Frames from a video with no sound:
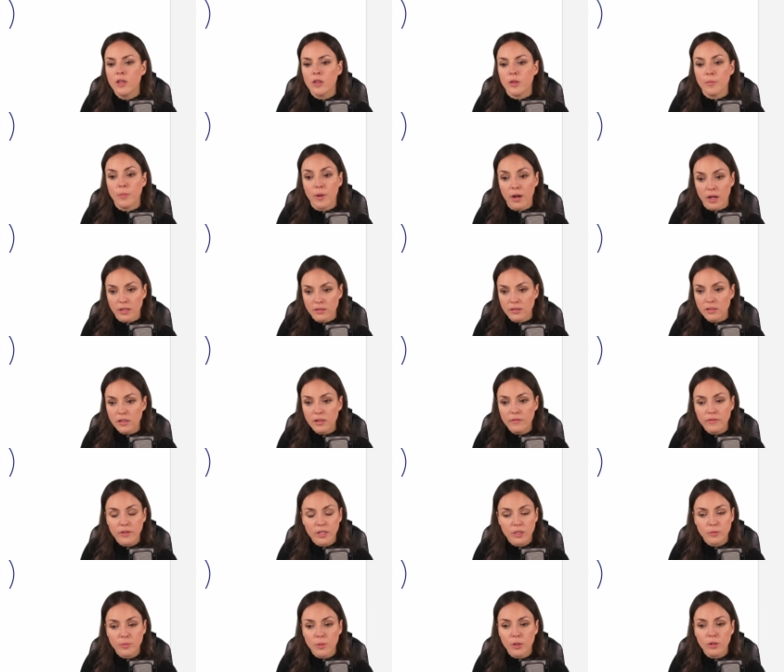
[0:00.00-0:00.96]
The
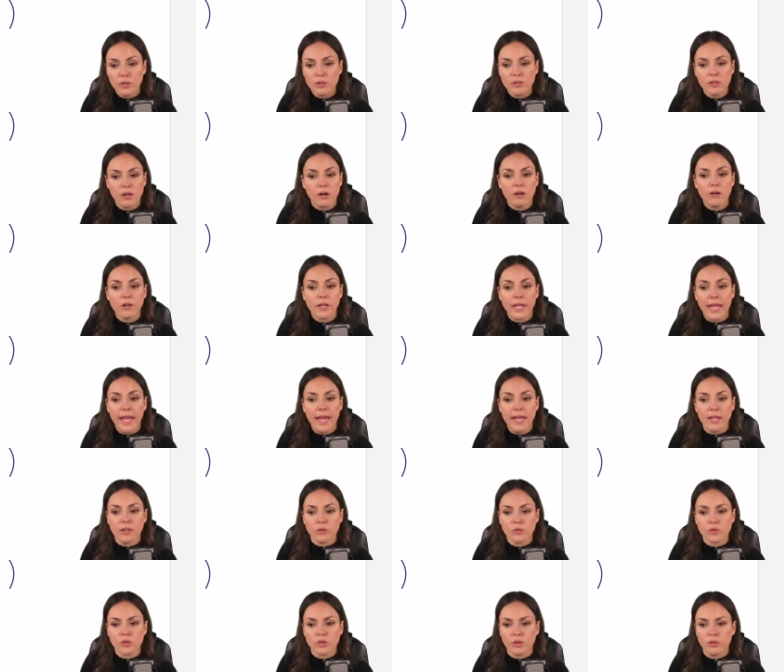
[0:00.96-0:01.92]
positive exponents are
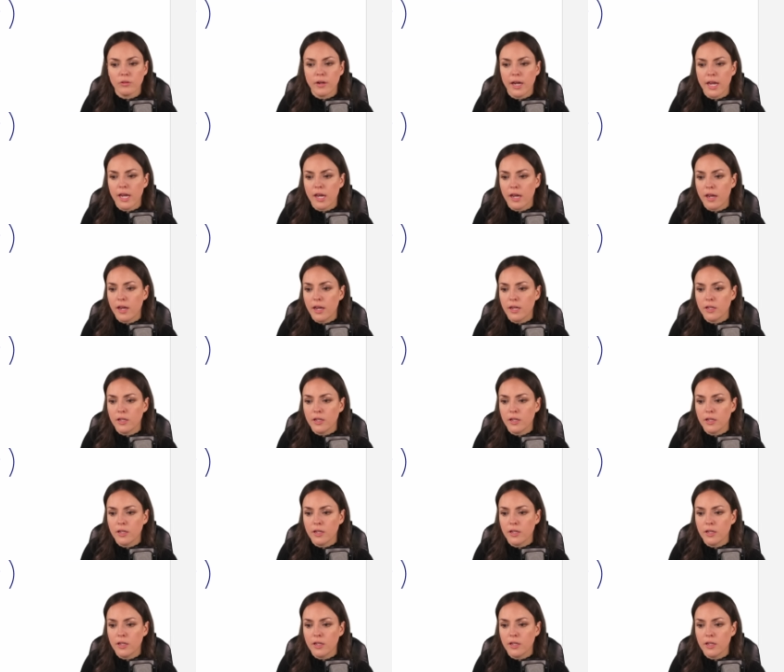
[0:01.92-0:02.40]
okay, so a,